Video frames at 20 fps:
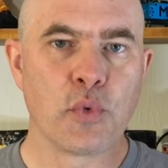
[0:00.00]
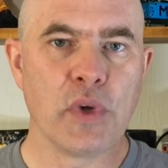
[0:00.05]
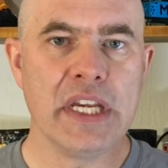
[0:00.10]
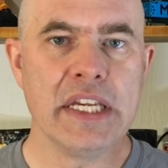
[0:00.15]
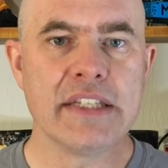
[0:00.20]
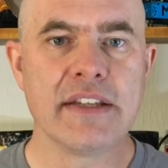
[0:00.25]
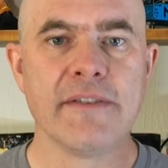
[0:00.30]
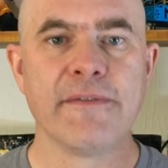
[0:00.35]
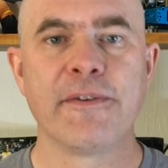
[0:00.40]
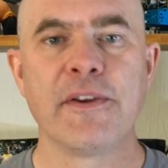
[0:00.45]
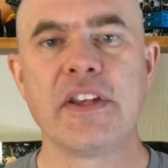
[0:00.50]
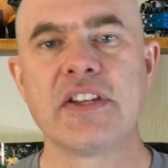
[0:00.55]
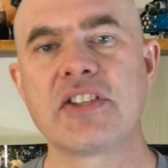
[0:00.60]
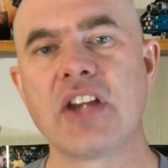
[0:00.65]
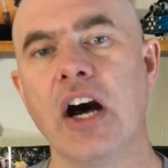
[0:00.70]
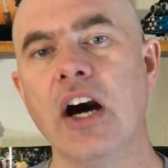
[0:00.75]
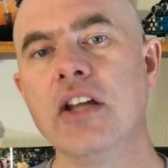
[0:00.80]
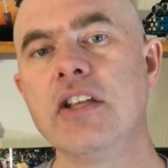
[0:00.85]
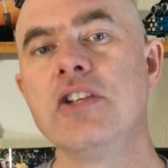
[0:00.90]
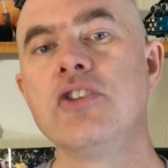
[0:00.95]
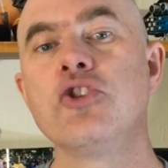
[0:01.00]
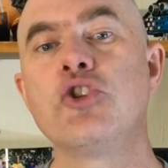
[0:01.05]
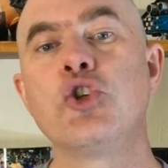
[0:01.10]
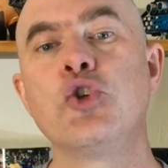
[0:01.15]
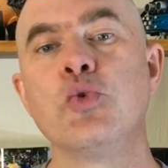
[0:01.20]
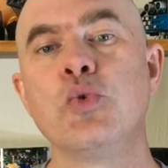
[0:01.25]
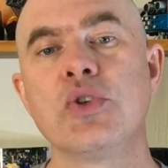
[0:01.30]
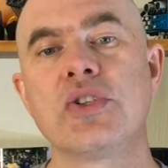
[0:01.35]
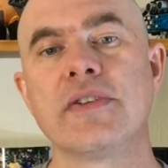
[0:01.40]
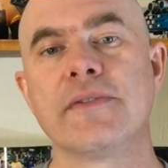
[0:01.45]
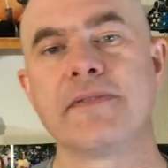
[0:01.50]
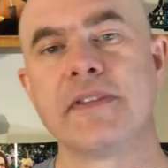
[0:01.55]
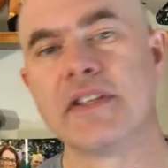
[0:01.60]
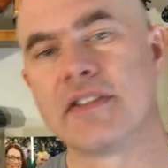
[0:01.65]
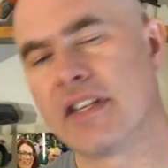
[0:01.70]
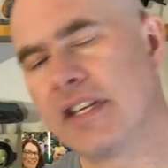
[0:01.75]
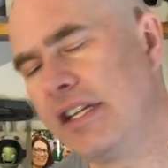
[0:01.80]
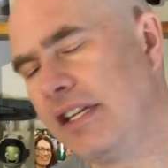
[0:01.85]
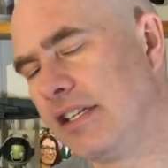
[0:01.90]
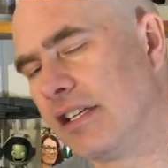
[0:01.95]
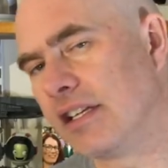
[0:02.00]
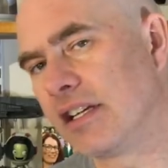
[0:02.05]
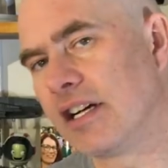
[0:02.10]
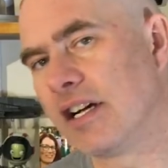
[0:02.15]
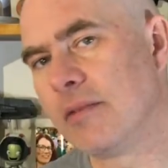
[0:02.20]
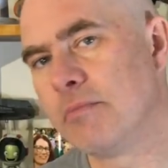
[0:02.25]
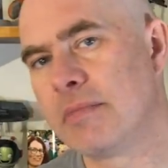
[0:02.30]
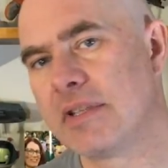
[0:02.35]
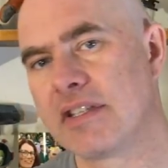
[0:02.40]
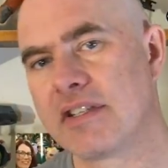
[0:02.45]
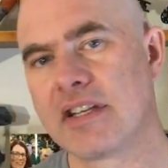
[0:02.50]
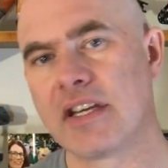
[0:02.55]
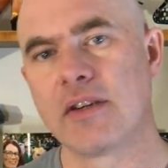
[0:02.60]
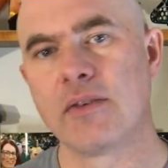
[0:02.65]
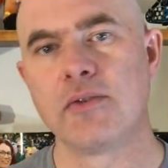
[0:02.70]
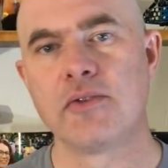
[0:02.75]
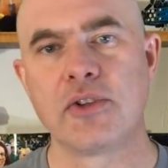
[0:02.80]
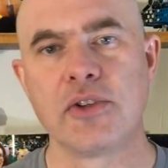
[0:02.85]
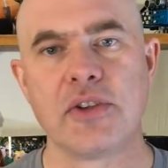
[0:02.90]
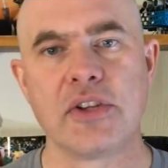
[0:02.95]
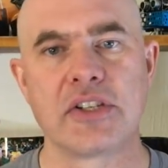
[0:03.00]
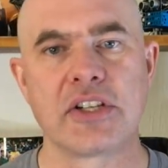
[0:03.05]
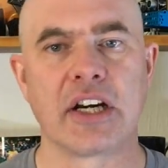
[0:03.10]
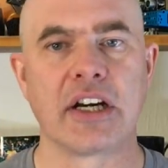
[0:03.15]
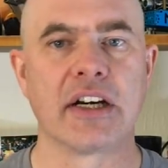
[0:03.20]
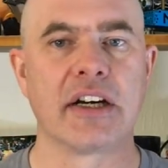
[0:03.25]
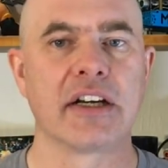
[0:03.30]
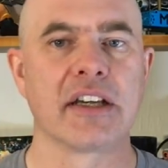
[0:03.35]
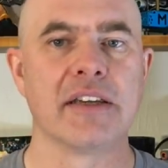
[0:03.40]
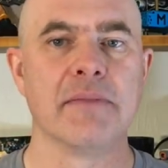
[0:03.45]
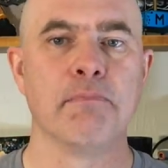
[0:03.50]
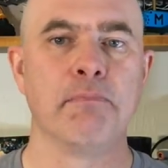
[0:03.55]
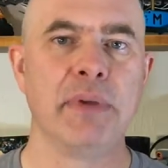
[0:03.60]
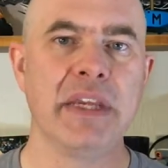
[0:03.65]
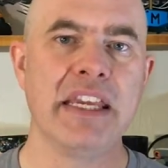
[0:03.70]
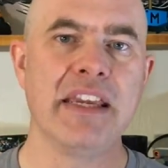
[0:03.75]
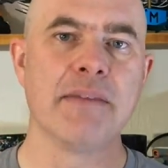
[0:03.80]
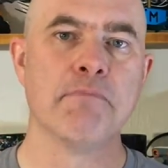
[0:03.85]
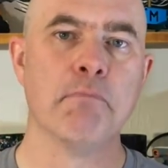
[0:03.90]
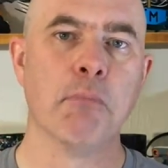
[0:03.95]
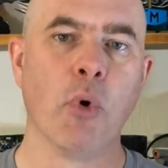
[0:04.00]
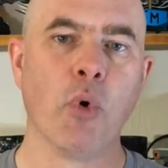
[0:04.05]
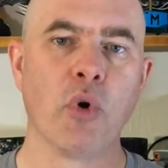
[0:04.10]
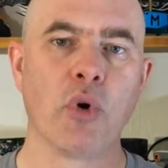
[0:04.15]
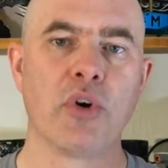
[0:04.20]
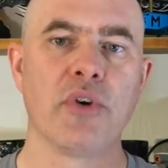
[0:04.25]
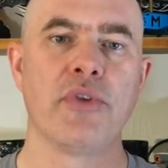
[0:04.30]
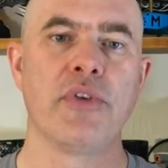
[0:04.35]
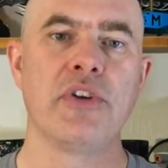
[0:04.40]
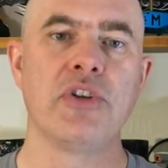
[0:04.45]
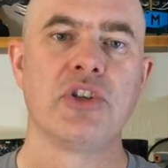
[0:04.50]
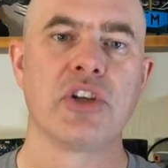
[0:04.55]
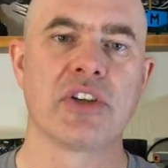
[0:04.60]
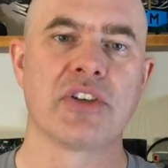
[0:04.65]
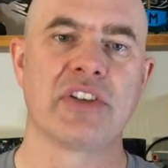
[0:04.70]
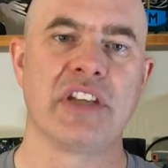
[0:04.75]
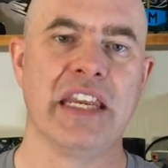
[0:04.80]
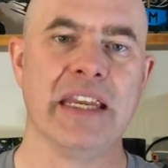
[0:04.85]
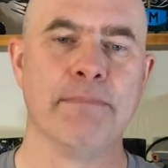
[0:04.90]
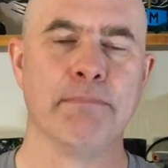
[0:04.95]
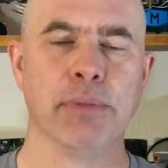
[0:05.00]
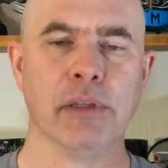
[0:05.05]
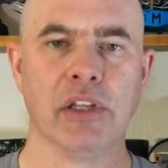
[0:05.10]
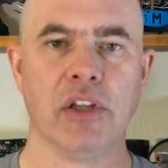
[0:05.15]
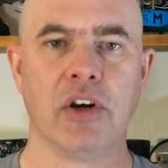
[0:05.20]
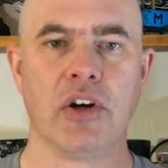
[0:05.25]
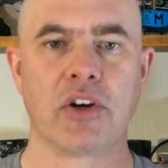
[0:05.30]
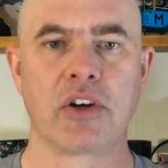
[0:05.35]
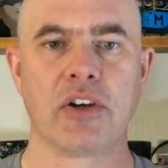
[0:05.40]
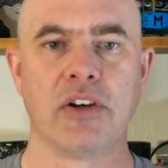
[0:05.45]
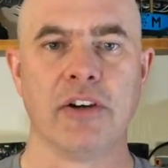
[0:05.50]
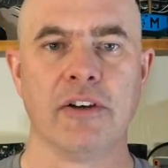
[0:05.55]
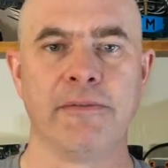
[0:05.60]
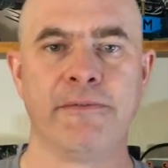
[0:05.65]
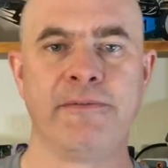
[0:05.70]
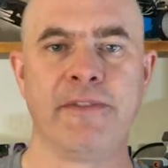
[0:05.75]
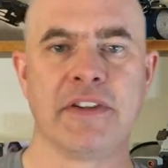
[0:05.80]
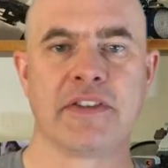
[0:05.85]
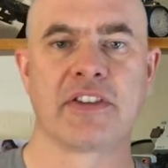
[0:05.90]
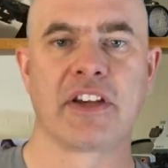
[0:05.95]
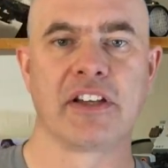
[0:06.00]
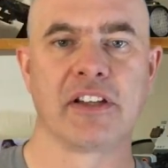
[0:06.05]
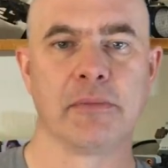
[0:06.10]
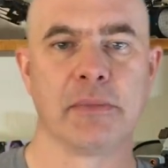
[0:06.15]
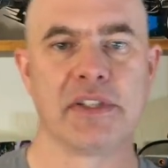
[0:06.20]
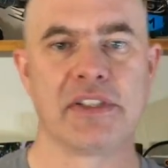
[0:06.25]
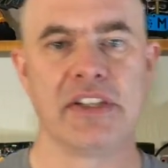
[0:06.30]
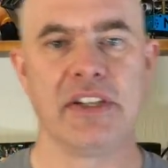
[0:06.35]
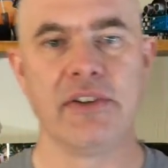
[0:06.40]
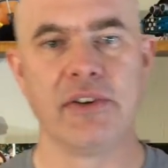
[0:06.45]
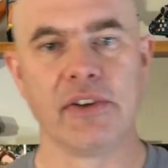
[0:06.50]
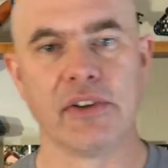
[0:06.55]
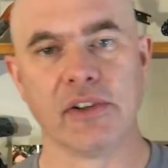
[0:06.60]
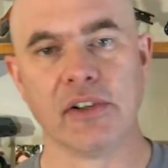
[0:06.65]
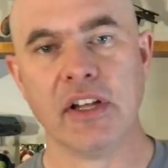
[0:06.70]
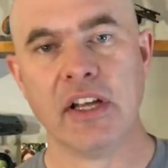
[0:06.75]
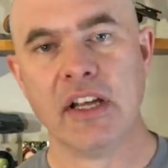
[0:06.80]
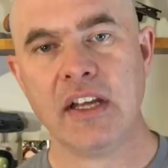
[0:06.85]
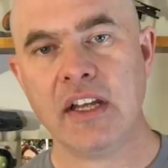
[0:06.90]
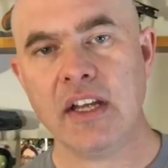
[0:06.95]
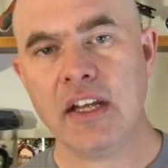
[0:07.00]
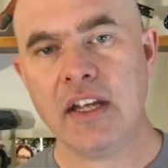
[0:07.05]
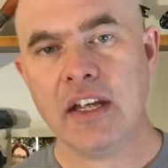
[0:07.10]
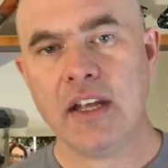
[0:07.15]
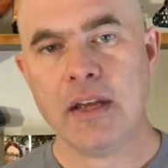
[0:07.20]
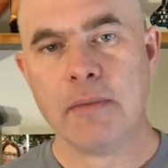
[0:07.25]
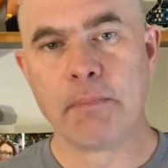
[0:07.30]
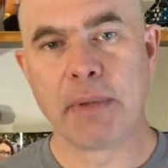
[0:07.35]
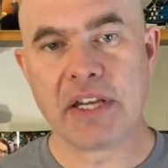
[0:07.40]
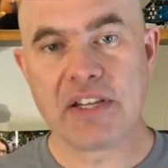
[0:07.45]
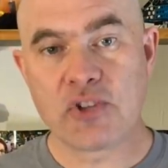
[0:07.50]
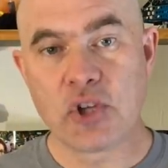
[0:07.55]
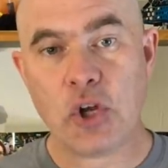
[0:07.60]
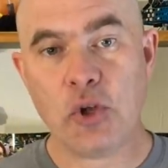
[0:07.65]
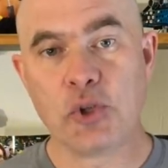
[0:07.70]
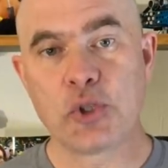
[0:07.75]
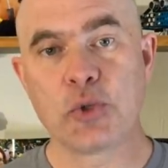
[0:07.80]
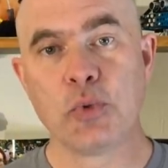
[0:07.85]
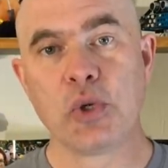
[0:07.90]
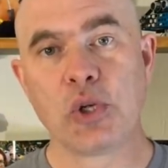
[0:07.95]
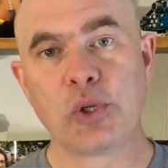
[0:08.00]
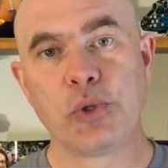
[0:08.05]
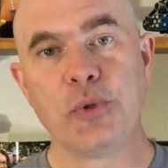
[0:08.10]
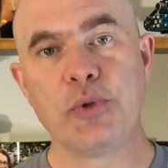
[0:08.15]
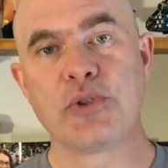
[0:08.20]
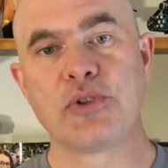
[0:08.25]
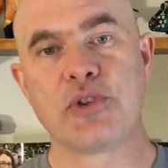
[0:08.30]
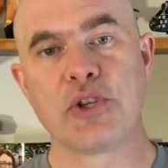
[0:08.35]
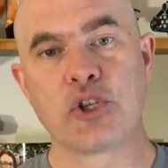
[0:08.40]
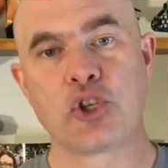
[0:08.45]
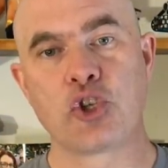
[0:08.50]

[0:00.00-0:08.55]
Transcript: reason for this unintuitive design comes down to the target being more than just a block of fissile material, but it also includes the